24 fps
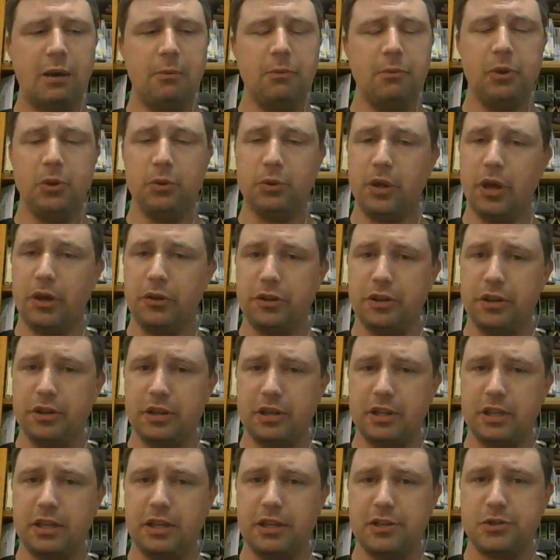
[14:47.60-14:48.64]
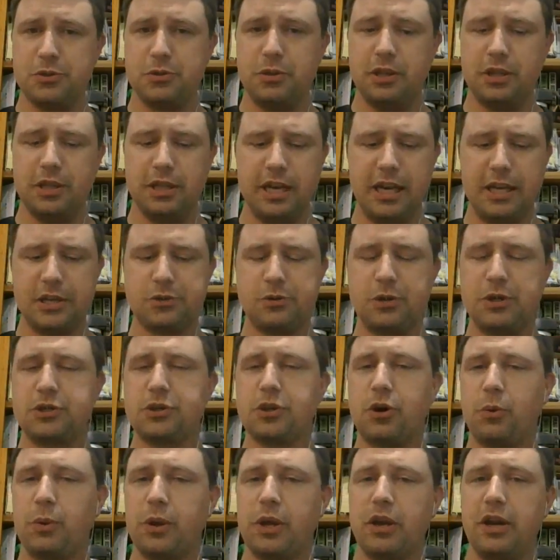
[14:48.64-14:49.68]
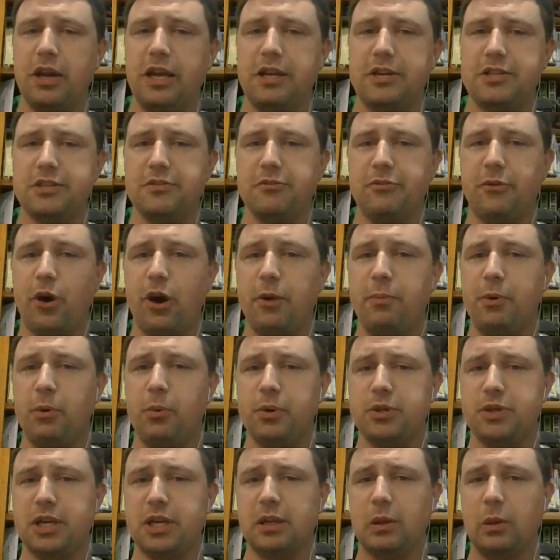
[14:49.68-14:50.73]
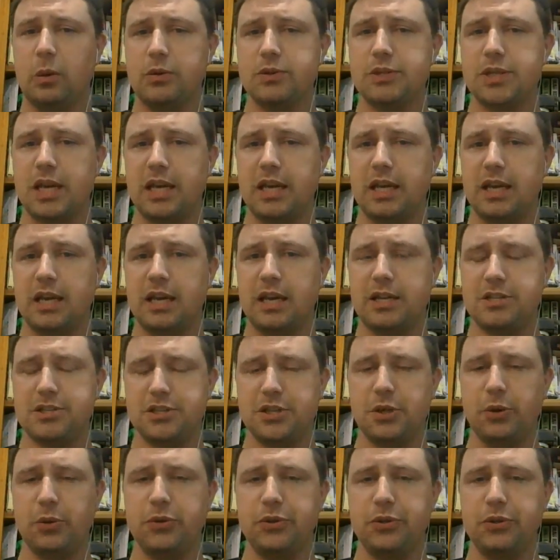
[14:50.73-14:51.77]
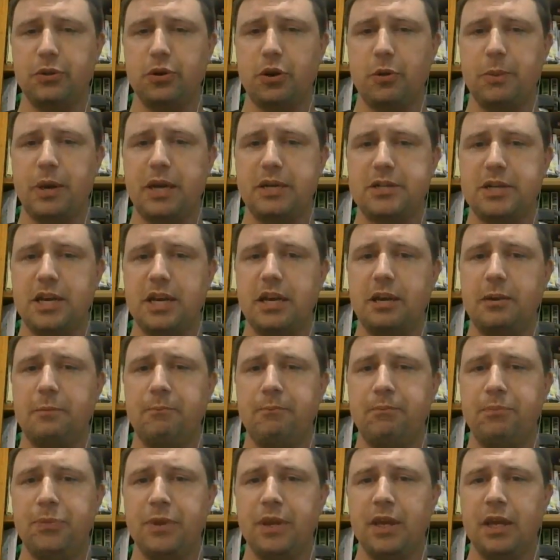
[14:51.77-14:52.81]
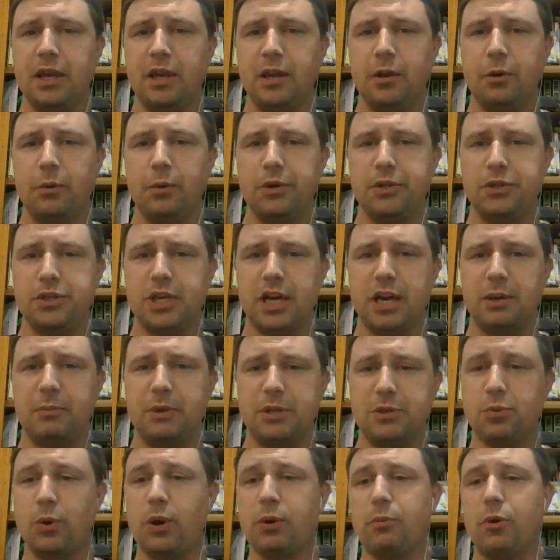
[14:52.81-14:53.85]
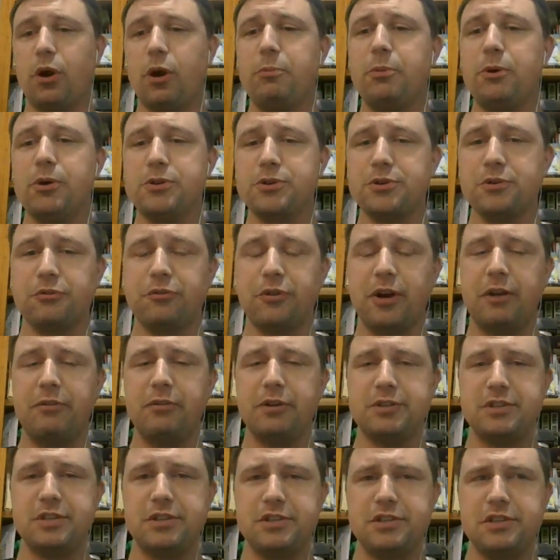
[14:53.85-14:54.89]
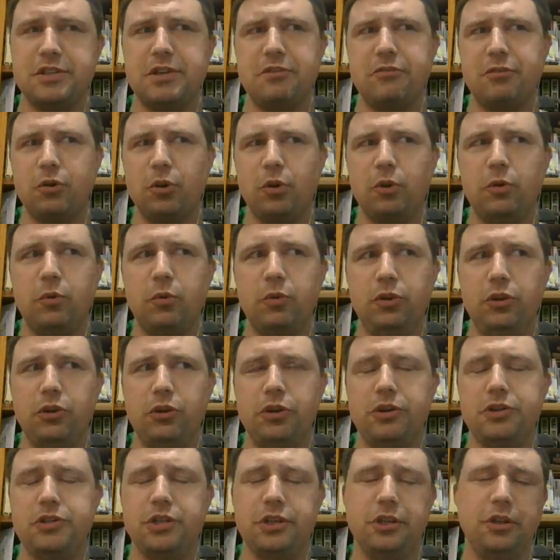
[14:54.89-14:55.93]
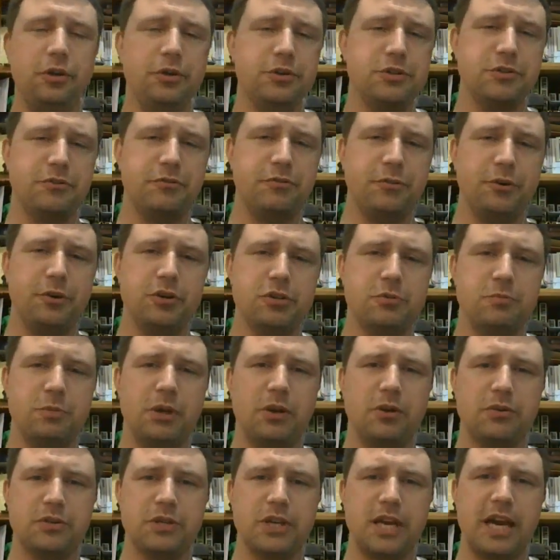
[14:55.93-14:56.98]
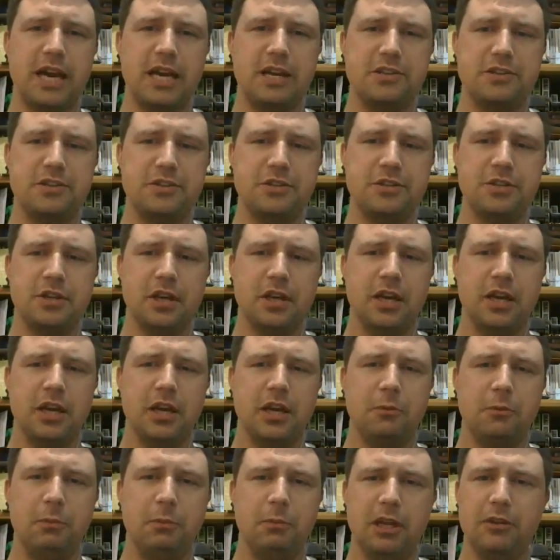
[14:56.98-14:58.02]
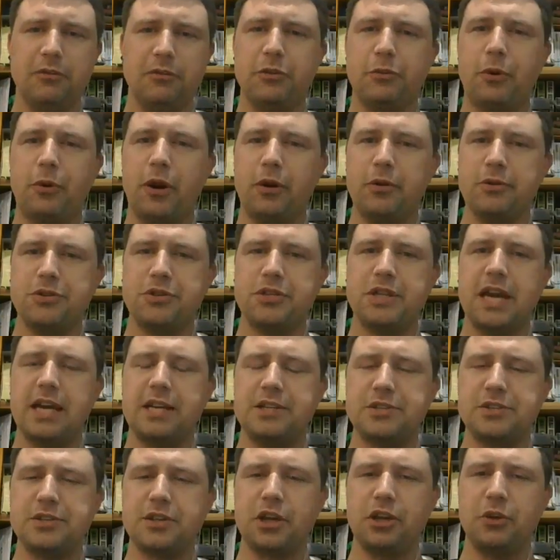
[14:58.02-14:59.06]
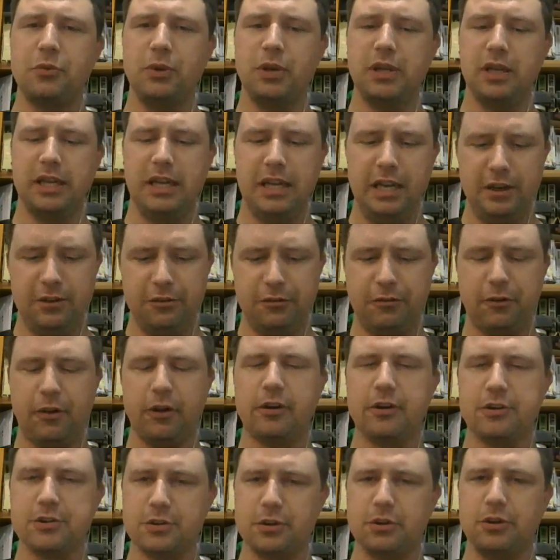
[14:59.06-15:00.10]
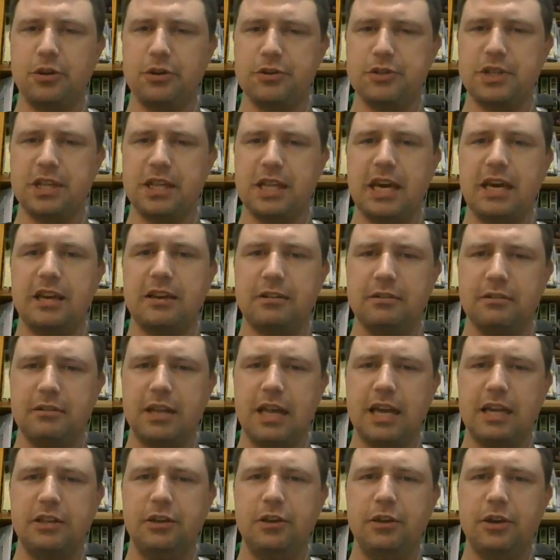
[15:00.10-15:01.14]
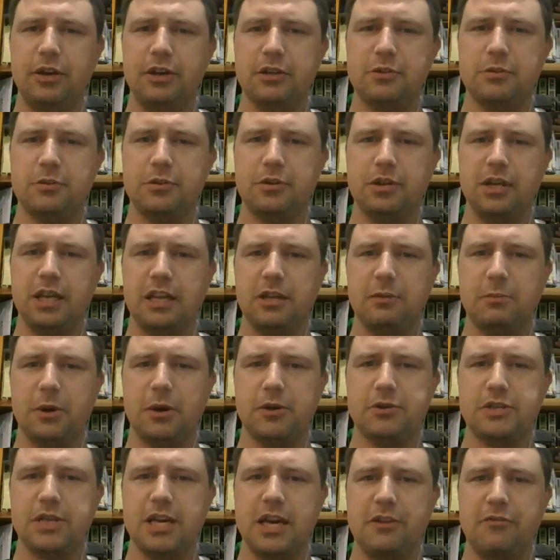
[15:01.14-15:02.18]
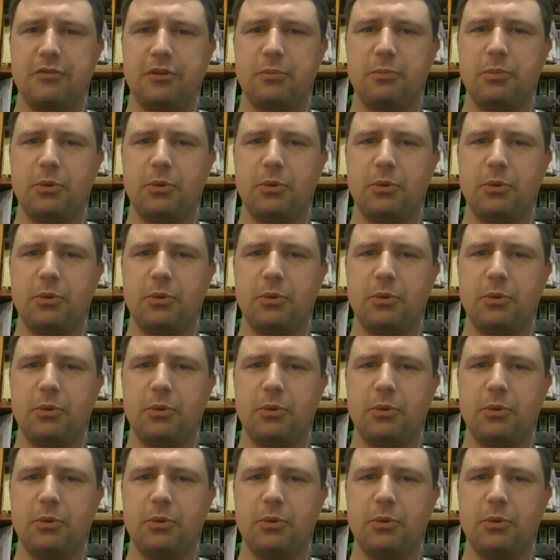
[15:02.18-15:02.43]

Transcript: You'll note that the next stretch goal we're going to hit is the Viper, which unlocks a stealth combat tank, which is one of my personal favourites. It's a difficult unit to use at first because it has middle of the road stats, so you really need to focus on using that unit to get the most out of it.